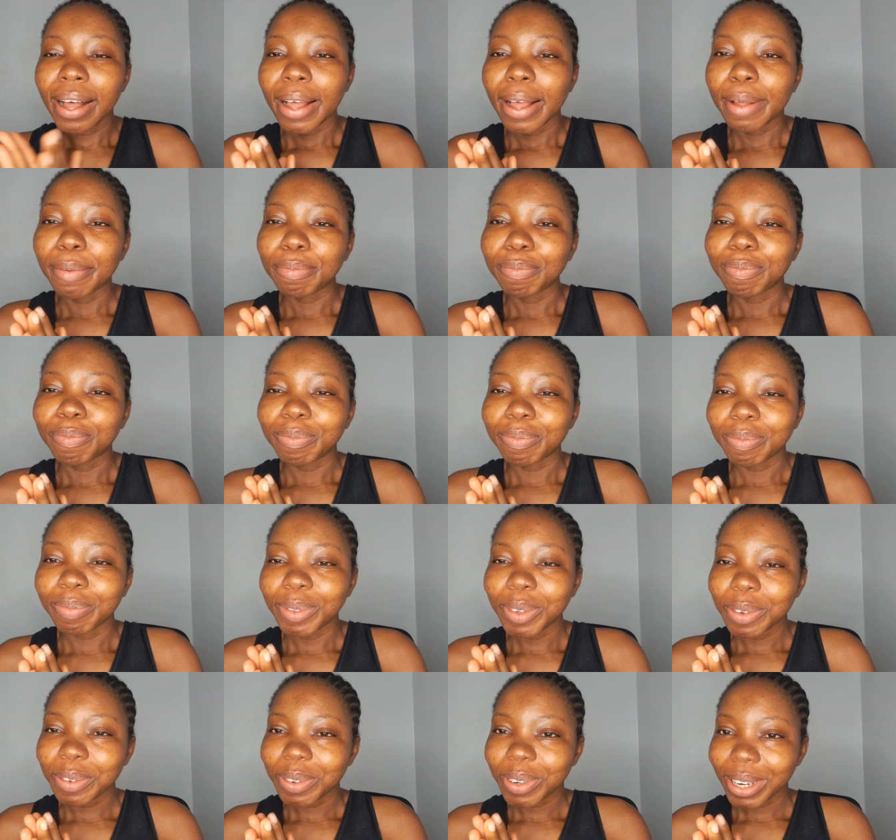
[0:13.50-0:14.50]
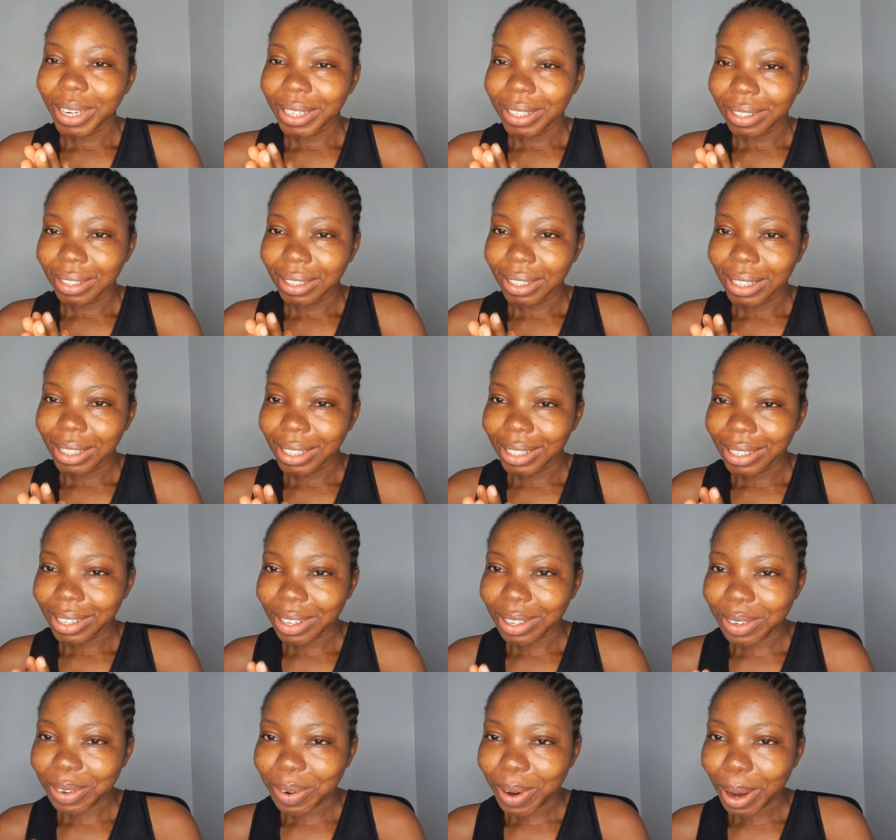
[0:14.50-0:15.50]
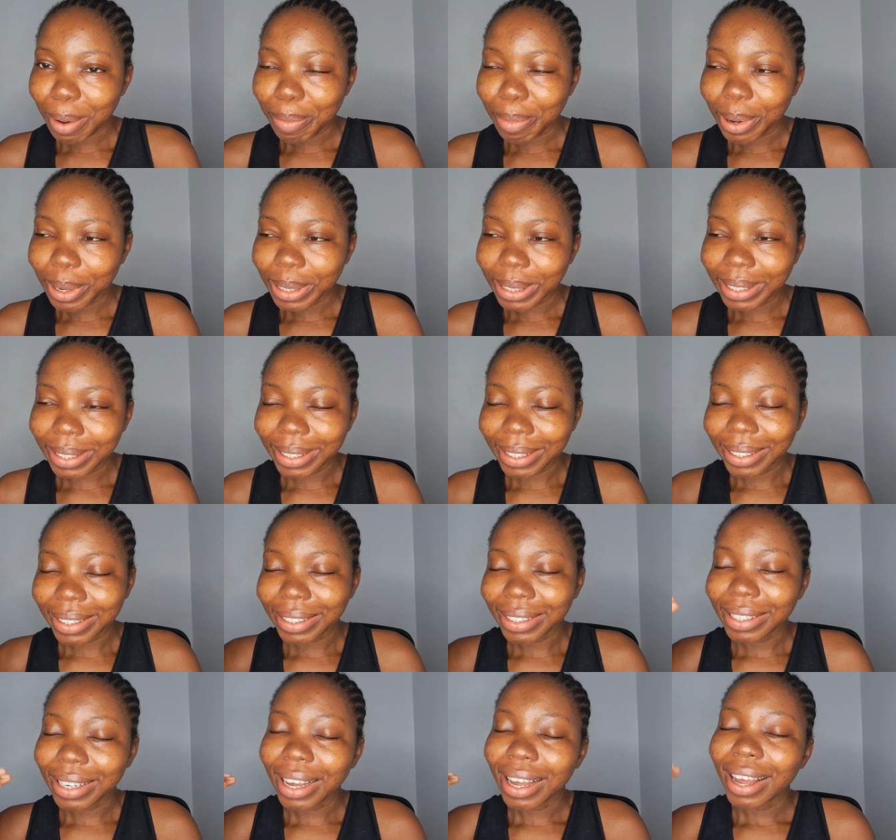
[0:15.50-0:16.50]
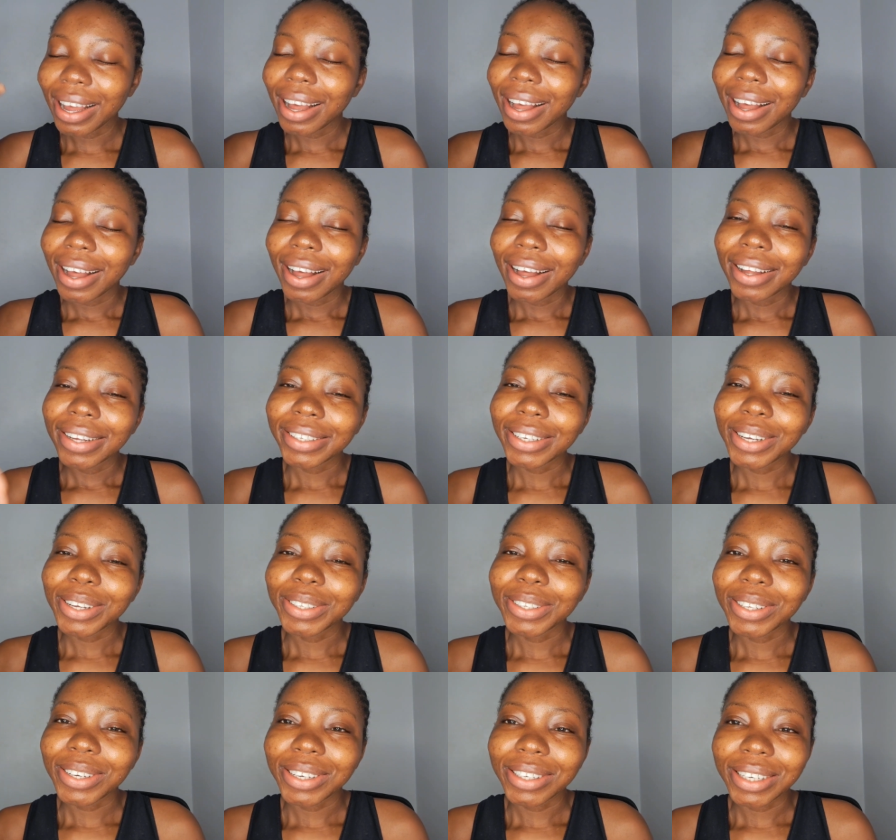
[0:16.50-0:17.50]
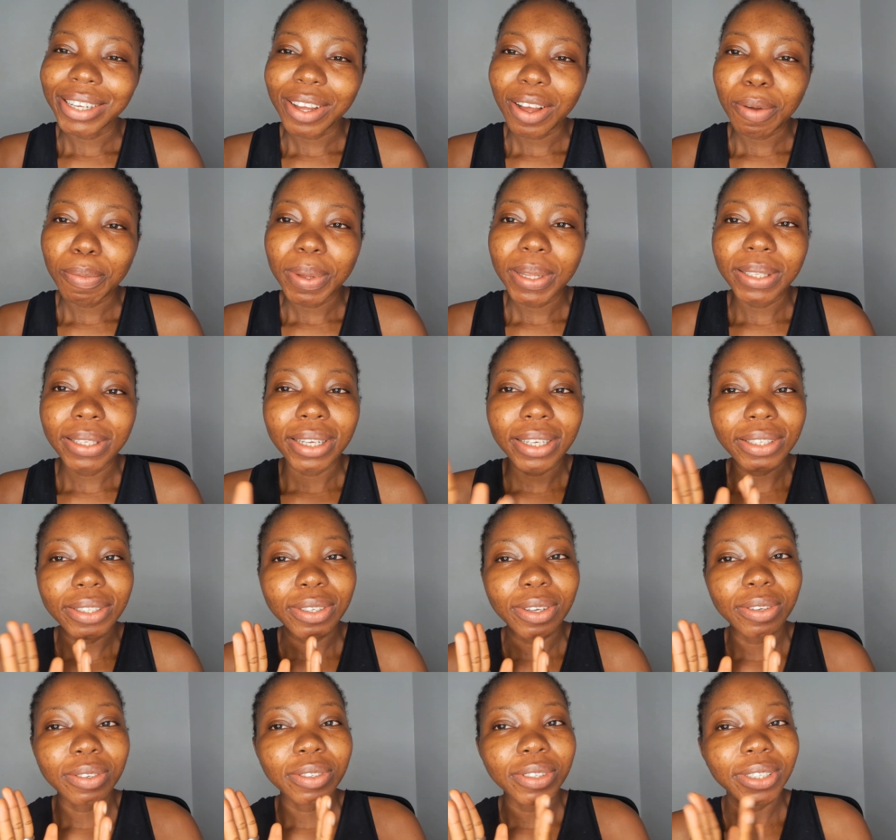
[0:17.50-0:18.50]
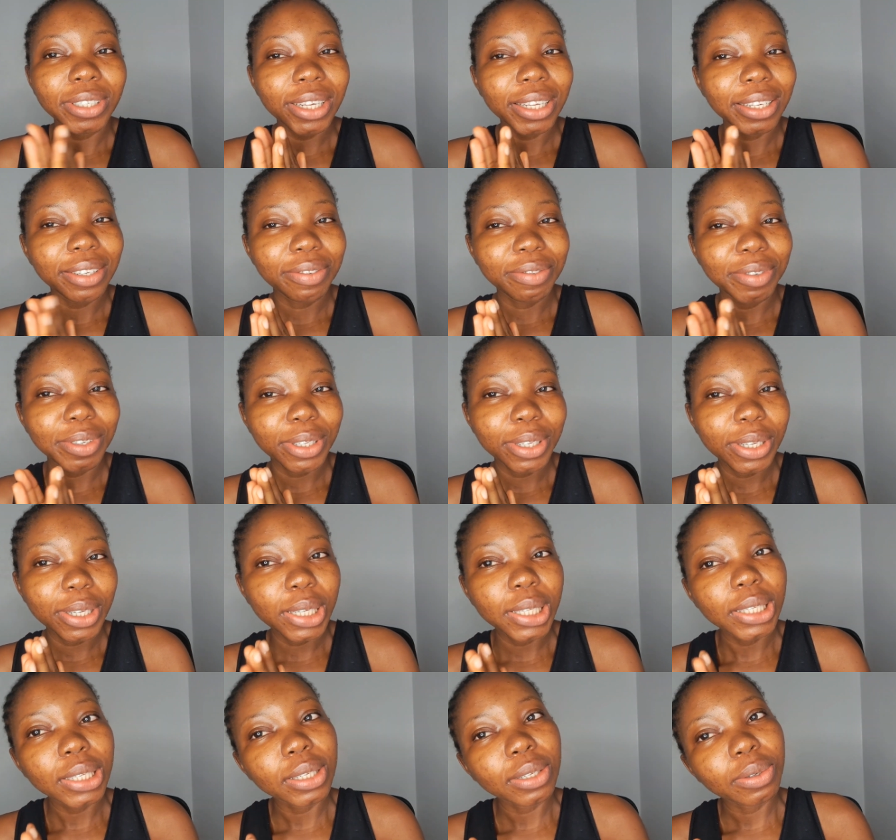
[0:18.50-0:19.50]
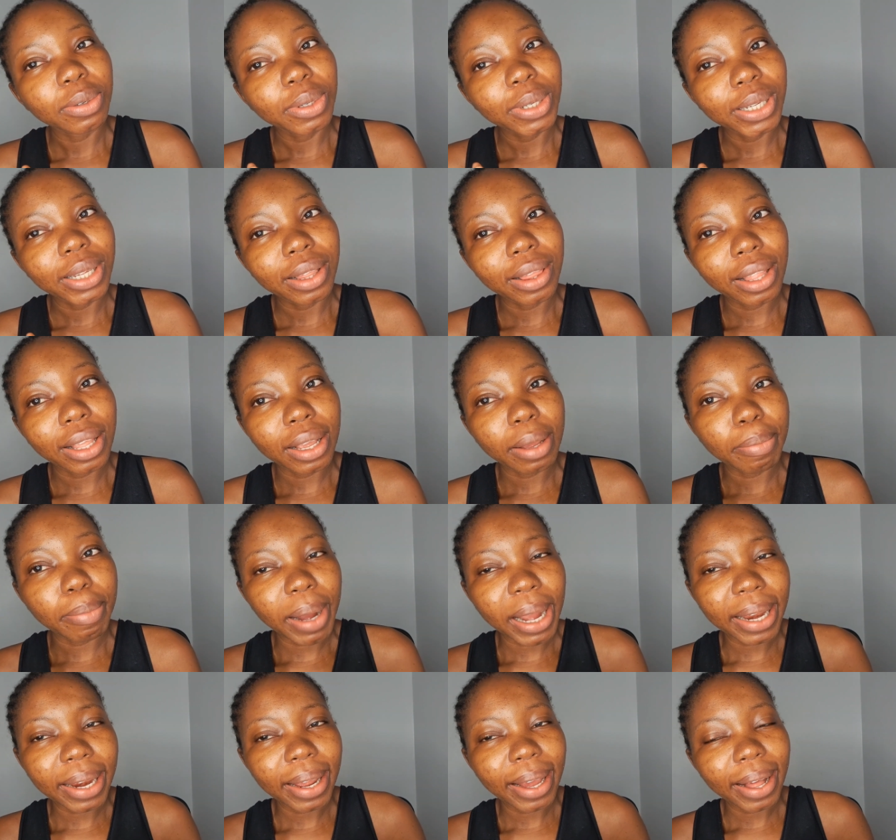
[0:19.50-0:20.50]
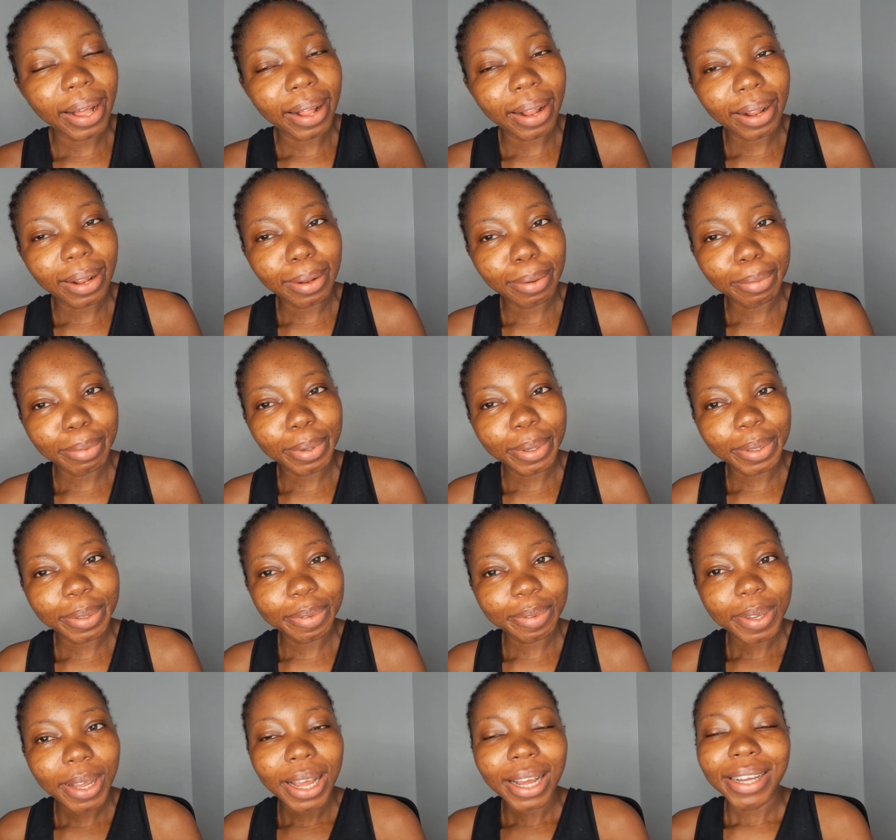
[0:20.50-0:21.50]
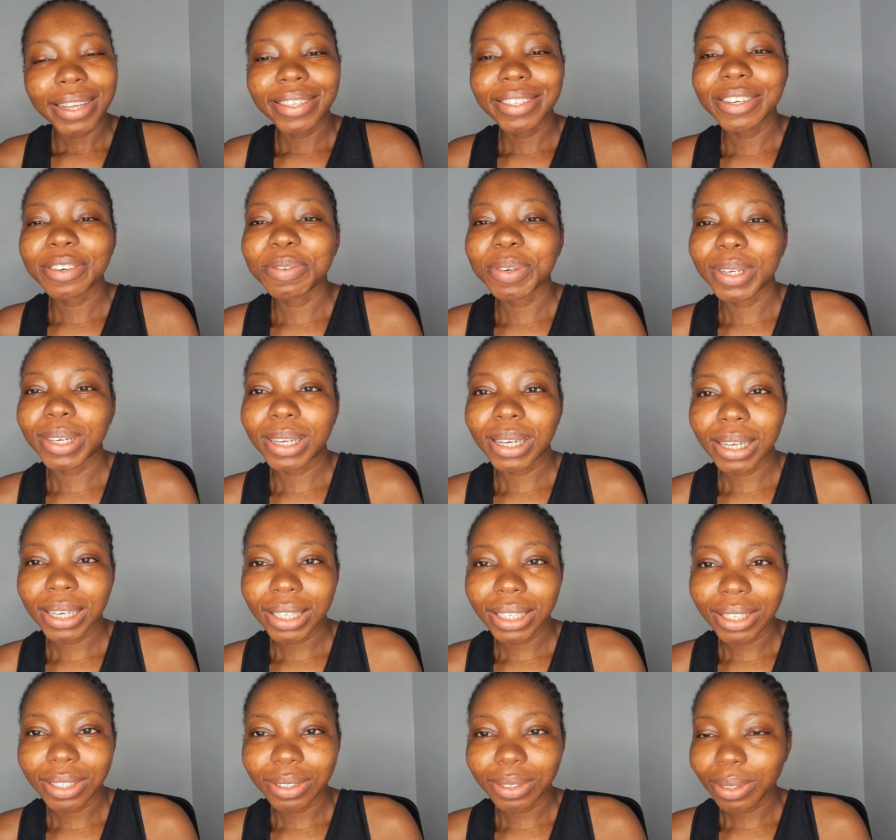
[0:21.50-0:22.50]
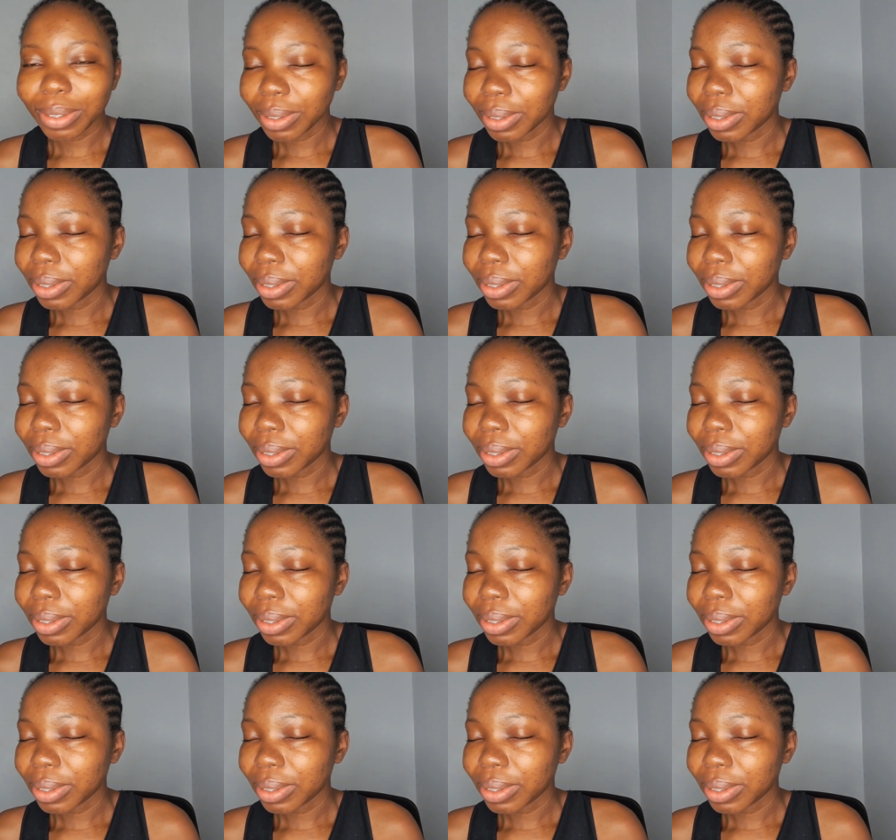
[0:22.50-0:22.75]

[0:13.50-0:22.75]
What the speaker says: Don't forget to hit the subscribe button. Share your thought on the comment section. Share the video to who you think might help. So we can do.